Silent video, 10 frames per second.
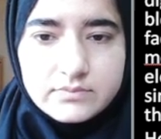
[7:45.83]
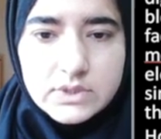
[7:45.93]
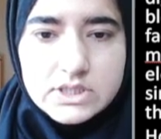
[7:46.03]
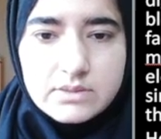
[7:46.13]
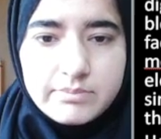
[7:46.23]

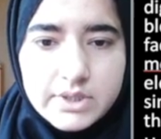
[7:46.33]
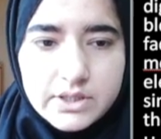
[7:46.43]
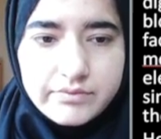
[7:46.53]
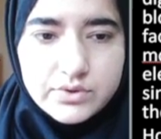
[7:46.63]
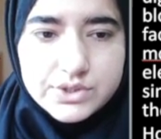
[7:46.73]
simple
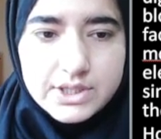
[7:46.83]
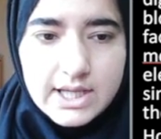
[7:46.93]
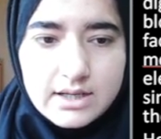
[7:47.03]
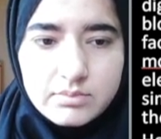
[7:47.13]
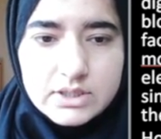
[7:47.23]
diffusion,
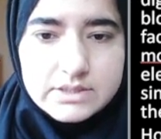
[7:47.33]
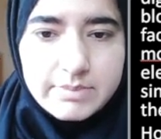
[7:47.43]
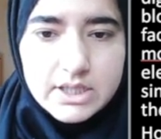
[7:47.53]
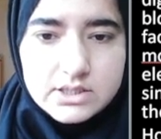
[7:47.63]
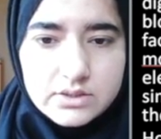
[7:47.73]
that means
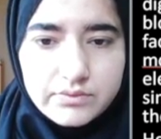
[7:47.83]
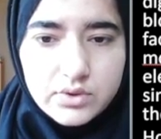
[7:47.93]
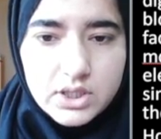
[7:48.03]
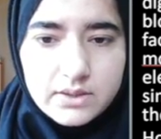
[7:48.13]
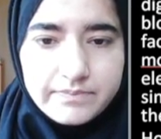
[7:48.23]
passive.
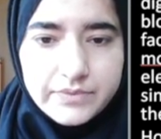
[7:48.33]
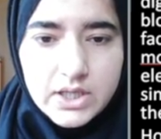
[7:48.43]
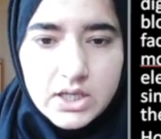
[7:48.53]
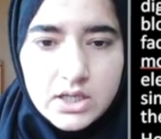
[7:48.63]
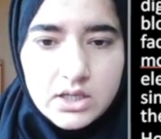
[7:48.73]
Okay,
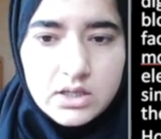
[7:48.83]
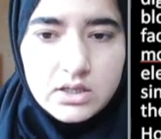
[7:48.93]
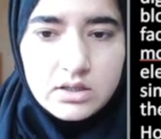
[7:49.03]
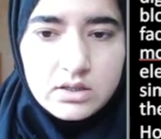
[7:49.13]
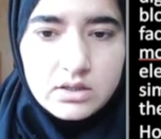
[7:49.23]

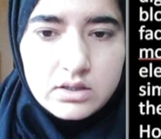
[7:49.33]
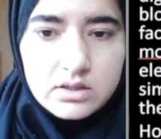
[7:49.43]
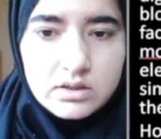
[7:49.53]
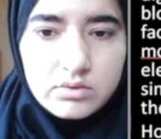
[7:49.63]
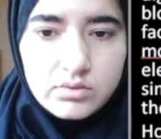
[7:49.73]

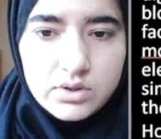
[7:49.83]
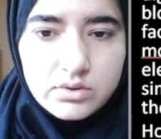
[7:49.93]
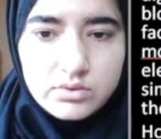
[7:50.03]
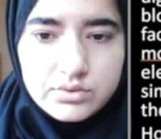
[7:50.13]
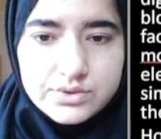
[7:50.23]

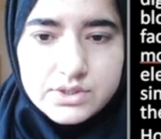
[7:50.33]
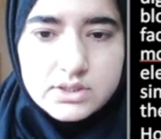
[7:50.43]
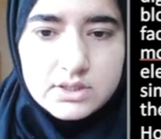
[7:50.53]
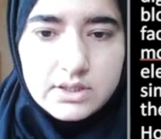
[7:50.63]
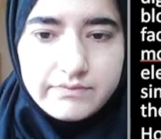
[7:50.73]

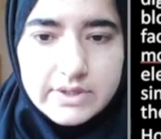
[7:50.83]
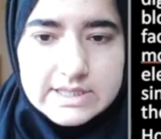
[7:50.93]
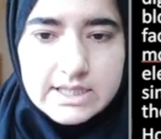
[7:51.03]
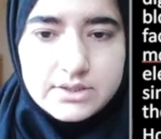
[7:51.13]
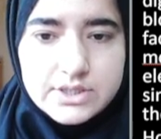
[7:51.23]
glucose in
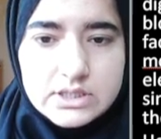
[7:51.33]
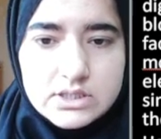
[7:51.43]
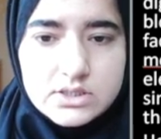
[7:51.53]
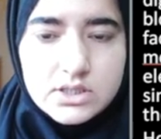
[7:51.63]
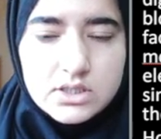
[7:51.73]

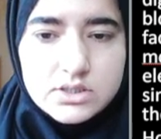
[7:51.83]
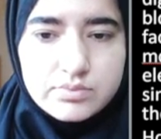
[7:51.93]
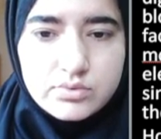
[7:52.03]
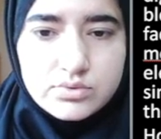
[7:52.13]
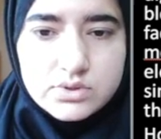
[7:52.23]
facilitated
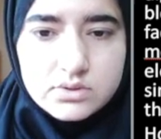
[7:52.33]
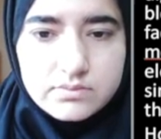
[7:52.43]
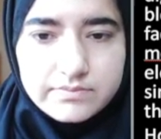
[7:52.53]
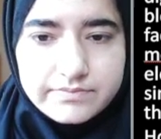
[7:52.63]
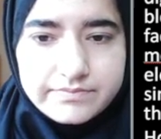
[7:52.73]
transport,
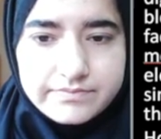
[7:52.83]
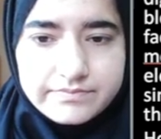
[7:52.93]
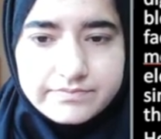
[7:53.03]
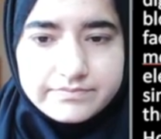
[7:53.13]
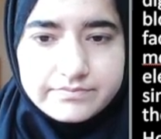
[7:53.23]

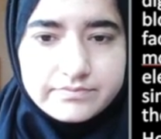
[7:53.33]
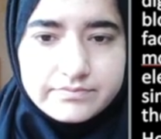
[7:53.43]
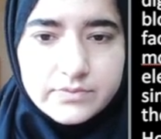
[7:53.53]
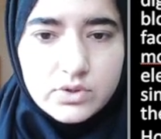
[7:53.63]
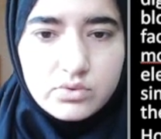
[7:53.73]

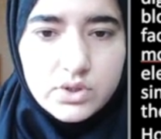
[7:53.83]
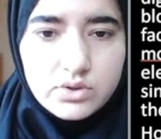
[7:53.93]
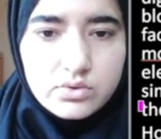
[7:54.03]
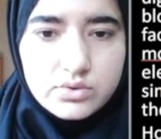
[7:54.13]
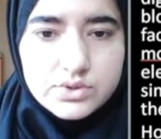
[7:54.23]

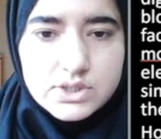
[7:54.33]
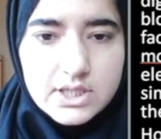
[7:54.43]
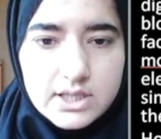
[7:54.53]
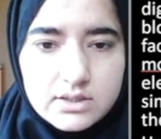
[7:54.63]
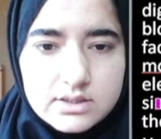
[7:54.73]
glucose
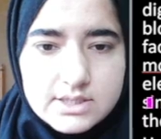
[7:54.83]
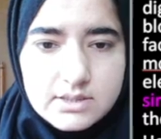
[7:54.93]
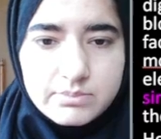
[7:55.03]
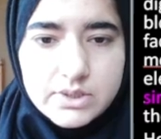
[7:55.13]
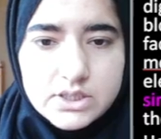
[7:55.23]
in
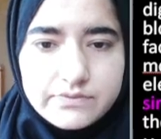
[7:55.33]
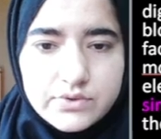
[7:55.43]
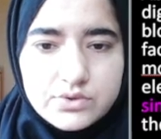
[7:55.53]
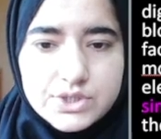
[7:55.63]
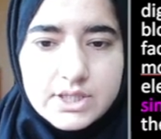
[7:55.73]
simple
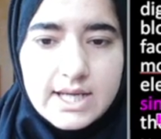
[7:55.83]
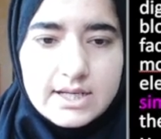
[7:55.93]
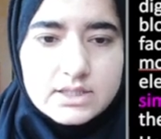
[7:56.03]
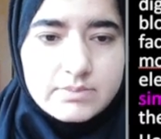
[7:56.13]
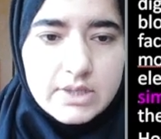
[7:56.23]
diffusion,
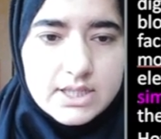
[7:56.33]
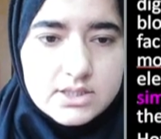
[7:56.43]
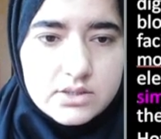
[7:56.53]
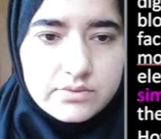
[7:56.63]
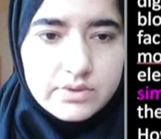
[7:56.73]
that is
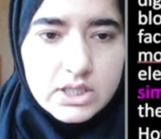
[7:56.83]
passive.